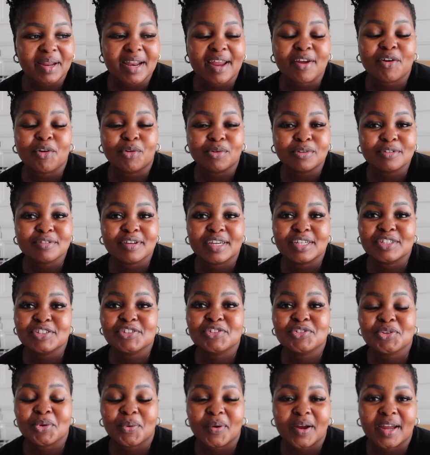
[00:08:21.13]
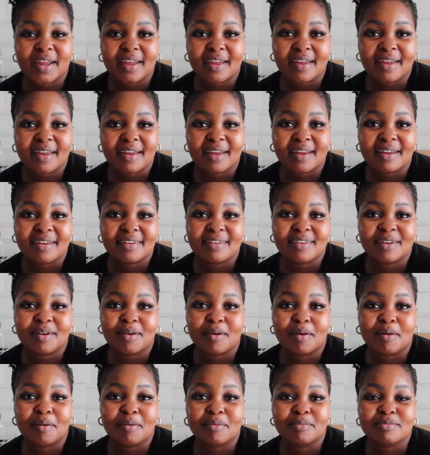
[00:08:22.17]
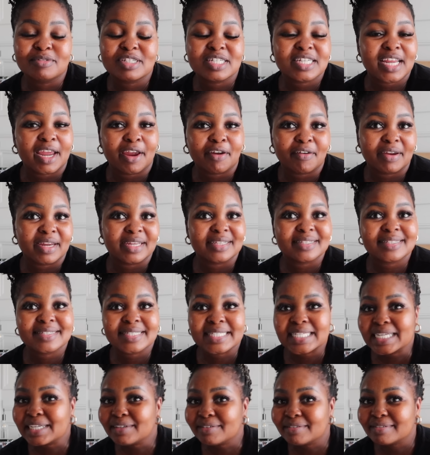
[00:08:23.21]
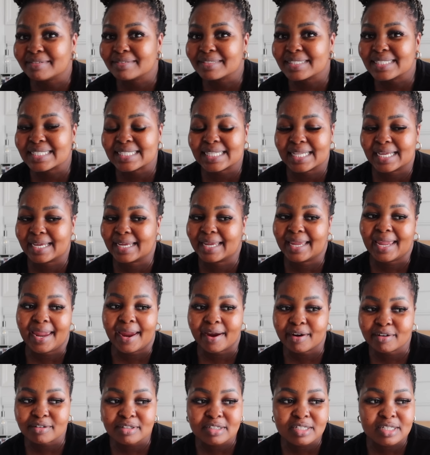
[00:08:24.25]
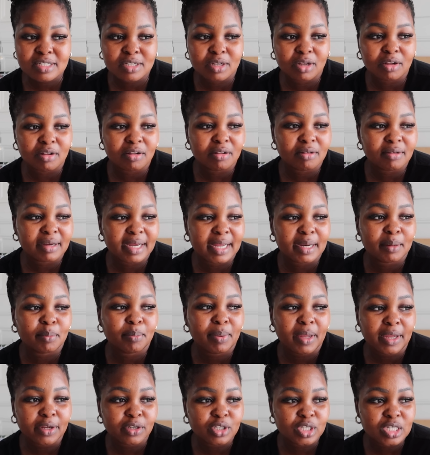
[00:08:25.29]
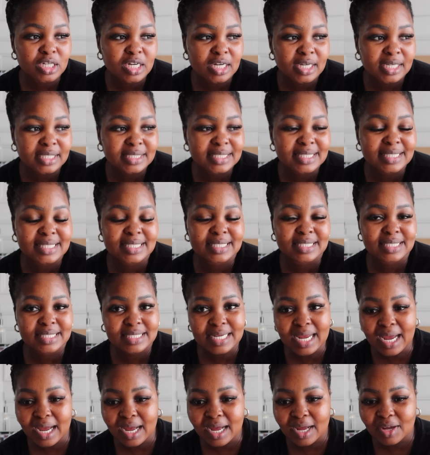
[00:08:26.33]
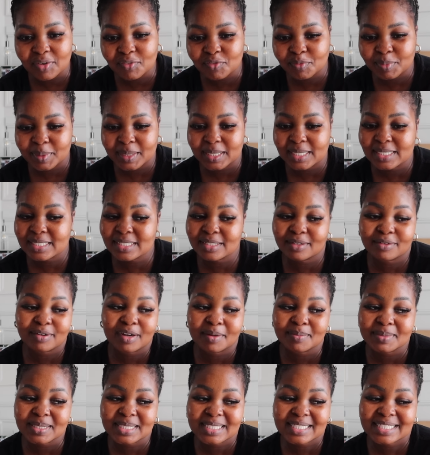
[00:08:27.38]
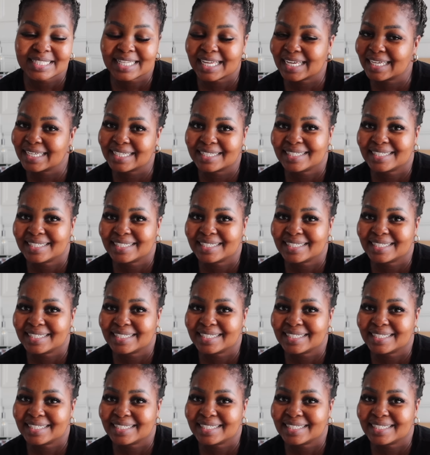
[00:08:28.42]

But I also enjoy, you know, sharing stills like carousel and pictures and stuff. But Instagram is just like,